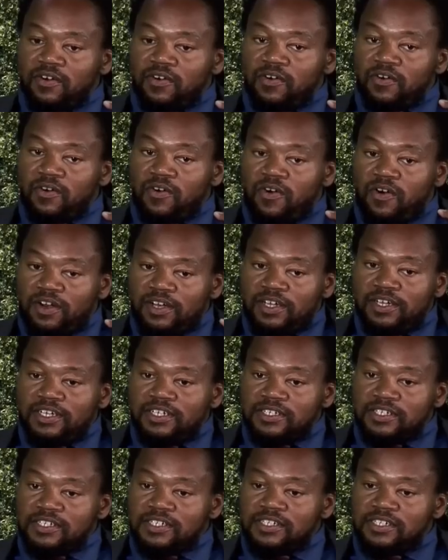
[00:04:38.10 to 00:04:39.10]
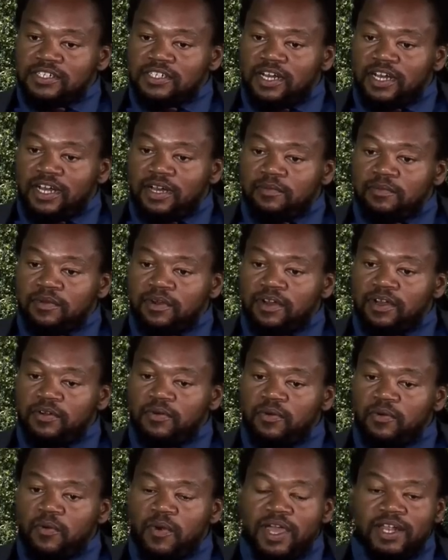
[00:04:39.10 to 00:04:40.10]
all his,
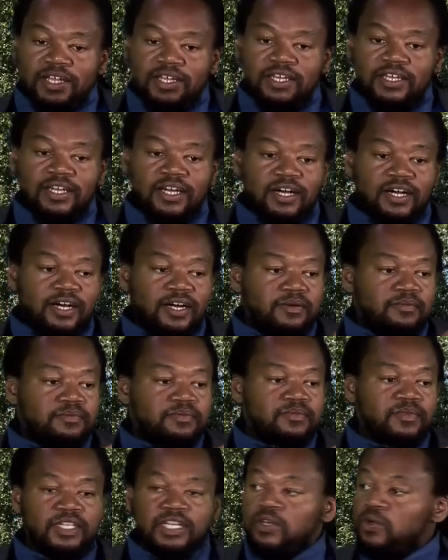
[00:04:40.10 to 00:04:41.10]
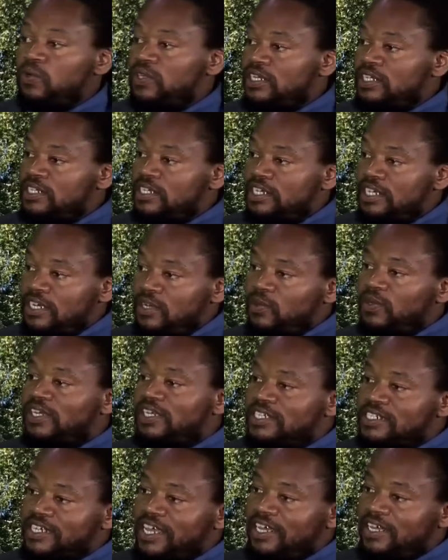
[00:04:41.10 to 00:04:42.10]
when he eluded
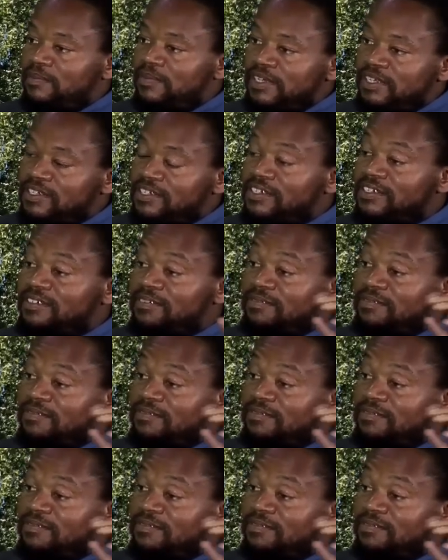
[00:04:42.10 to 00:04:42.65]
his enemies,